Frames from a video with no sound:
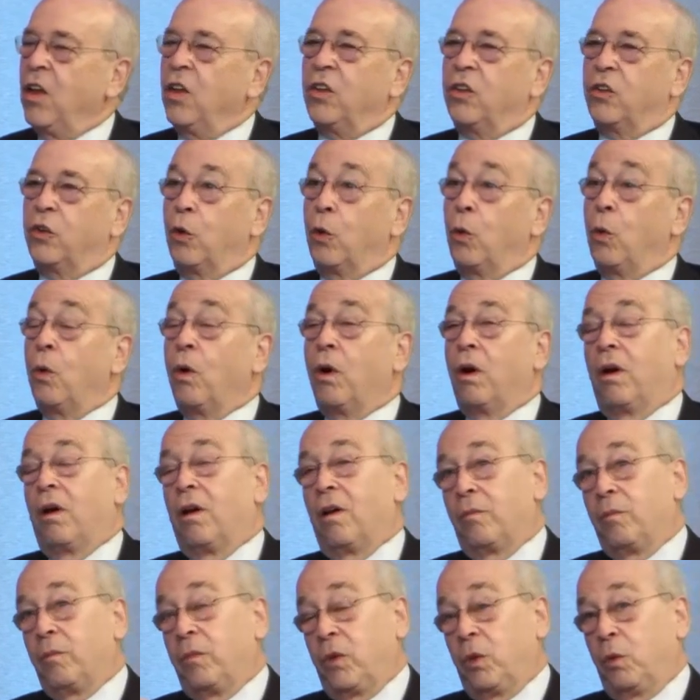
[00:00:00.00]
So
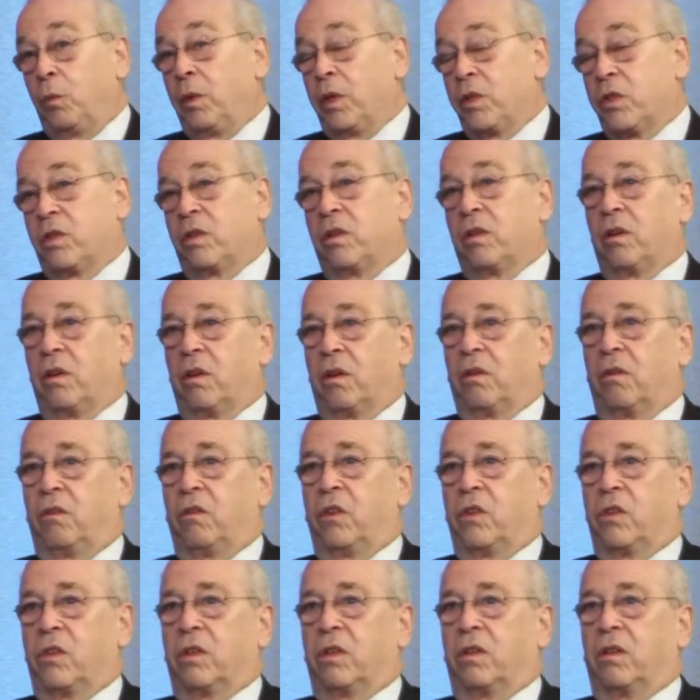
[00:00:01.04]
um, you mentioned the
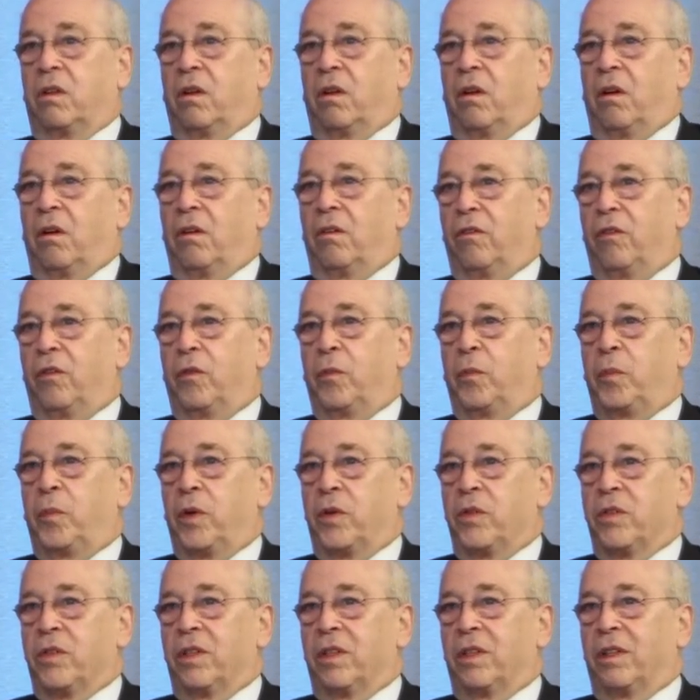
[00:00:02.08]
visit of
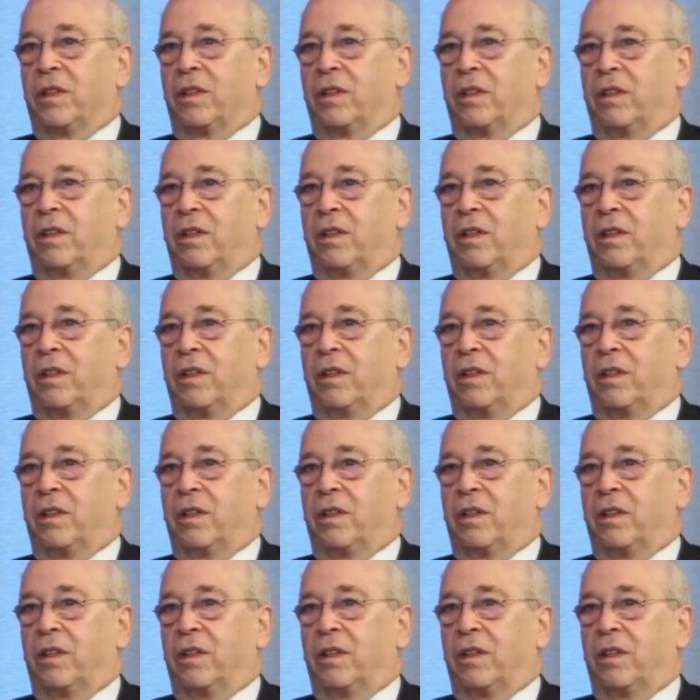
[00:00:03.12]
President